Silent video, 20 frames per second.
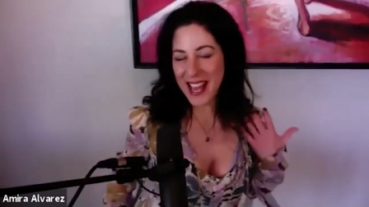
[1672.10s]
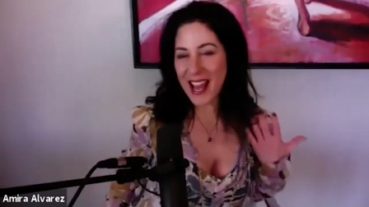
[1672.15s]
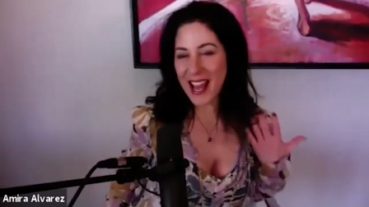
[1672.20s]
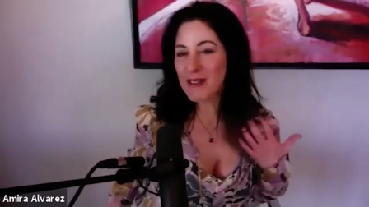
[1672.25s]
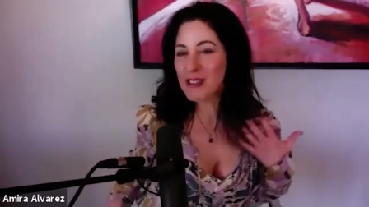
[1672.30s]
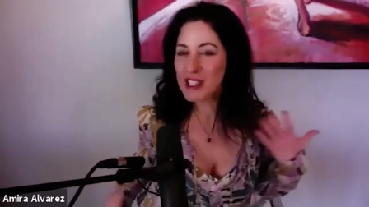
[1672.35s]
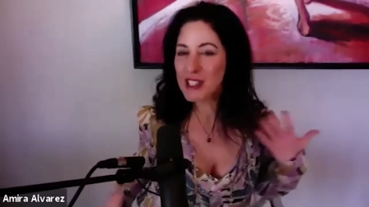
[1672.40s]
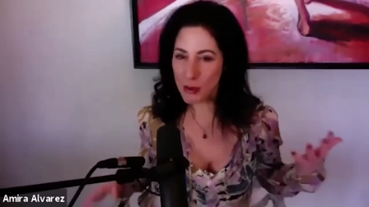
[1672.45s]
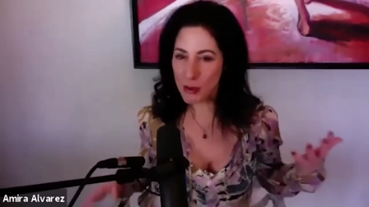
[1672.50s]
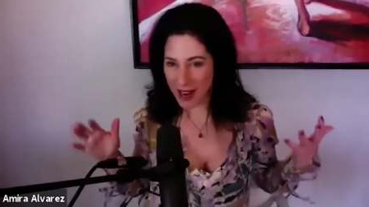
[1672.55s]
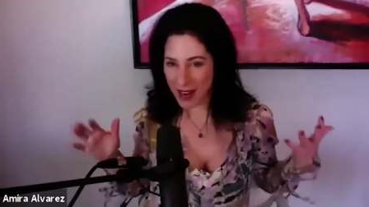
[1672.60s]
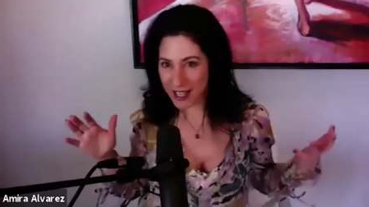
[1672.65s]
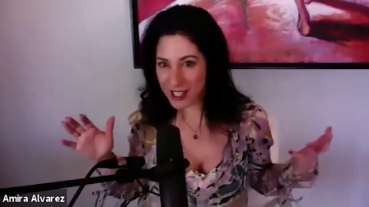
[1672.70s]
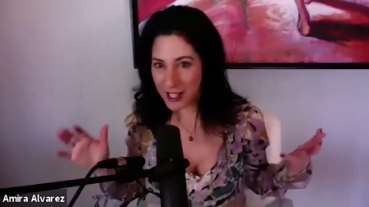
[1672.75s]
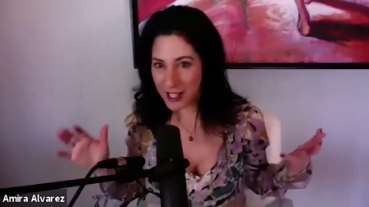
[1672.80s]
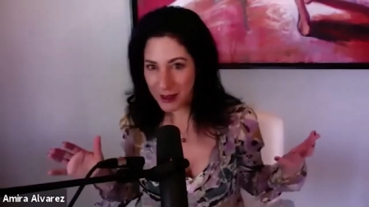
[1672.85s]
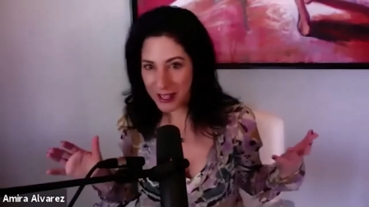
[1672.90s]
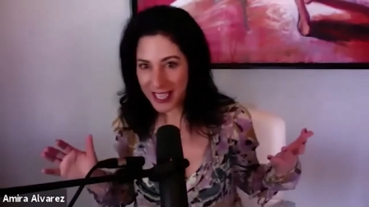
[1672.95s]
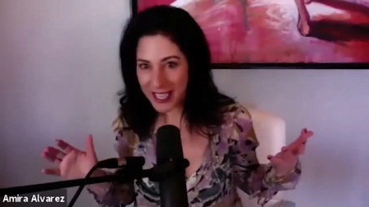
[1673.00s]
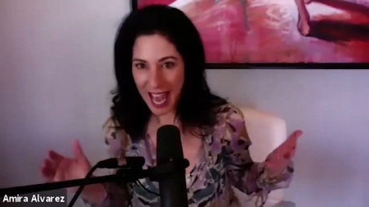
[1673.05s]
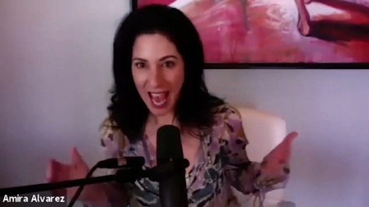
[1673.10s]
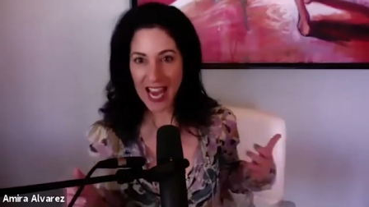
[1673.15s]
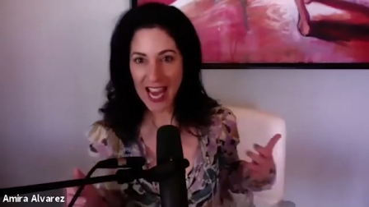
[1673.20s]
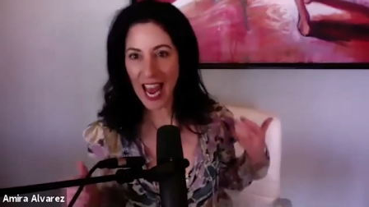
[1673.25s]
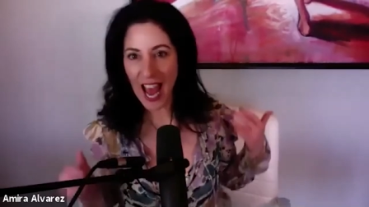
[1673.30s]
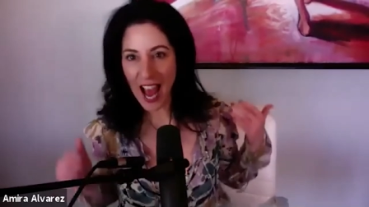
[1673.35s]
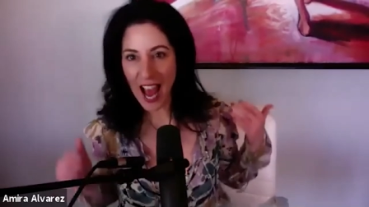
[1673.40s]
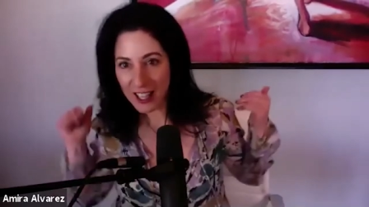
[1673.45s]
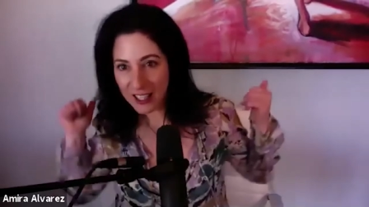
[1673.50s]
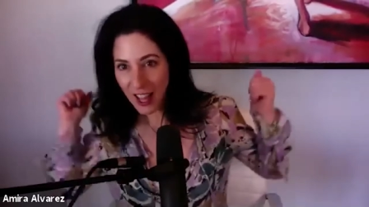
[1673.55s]
Do you want to do it
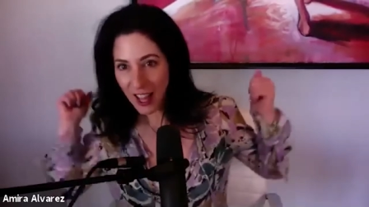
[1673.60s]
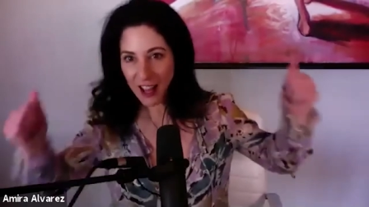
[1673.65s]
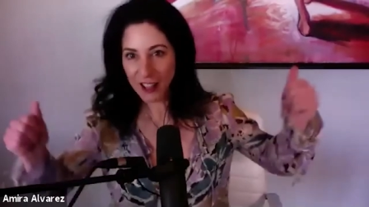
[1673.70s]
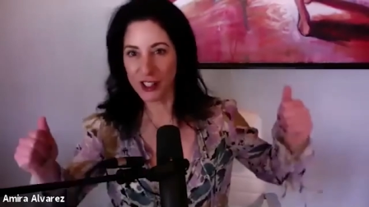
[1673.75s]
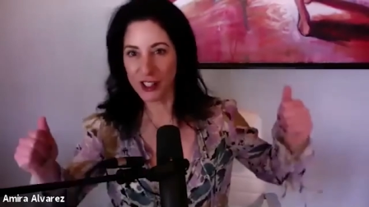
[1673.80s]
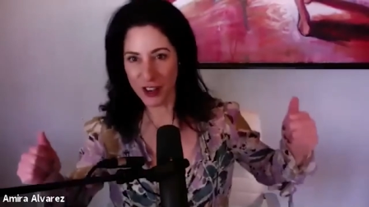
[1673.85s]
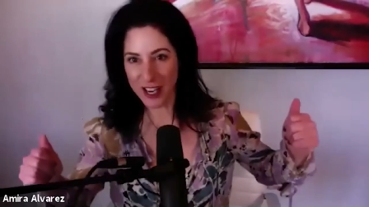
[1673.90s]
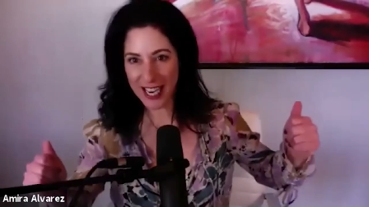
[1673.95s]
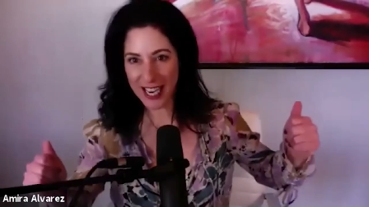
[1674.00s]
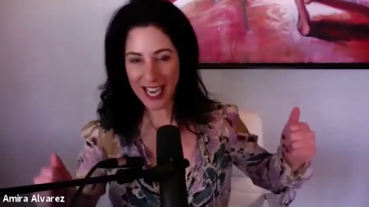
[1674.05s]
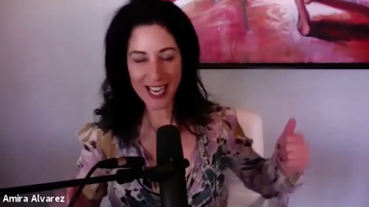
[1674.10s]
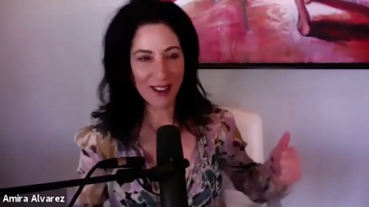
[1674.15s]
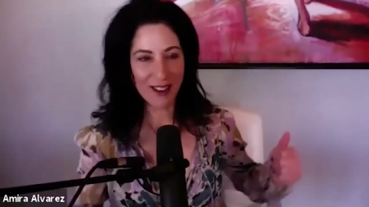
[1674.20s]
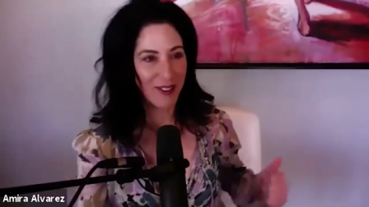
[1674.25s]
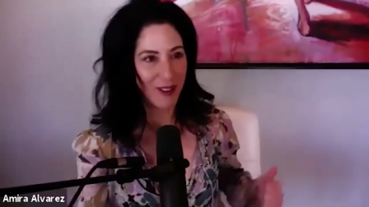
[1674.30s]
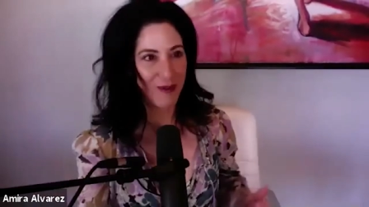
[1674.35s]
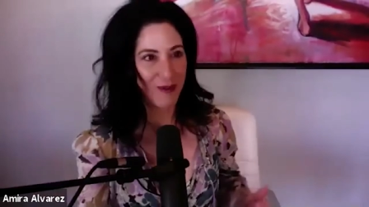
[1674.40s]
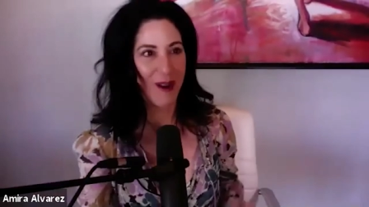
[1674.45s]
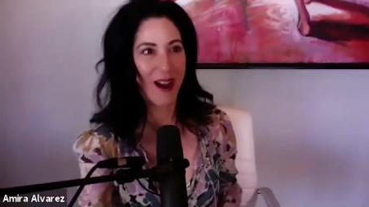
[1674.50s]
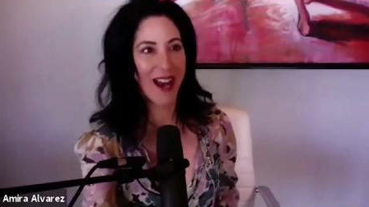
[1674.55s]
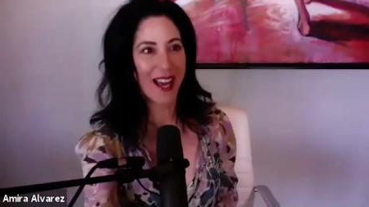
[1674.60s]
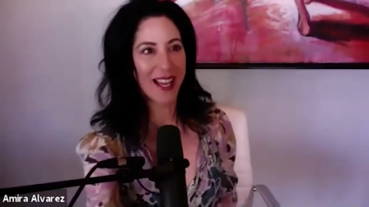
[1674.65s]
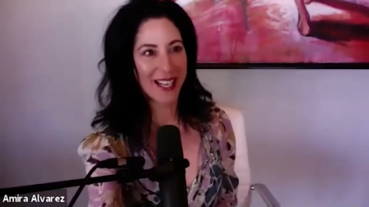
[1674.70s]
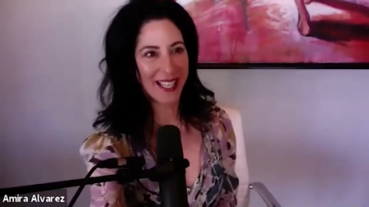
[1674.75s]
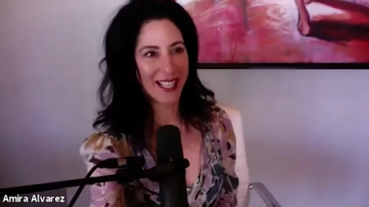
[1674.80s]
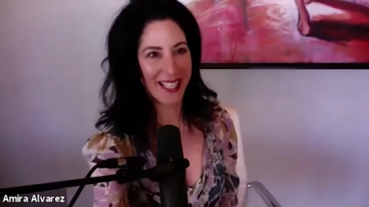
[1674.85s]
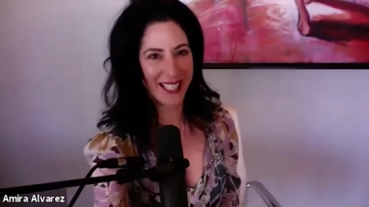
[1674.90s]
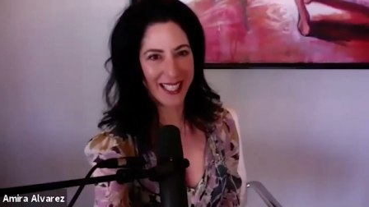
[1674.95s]
again? I'll I'll join in if you want.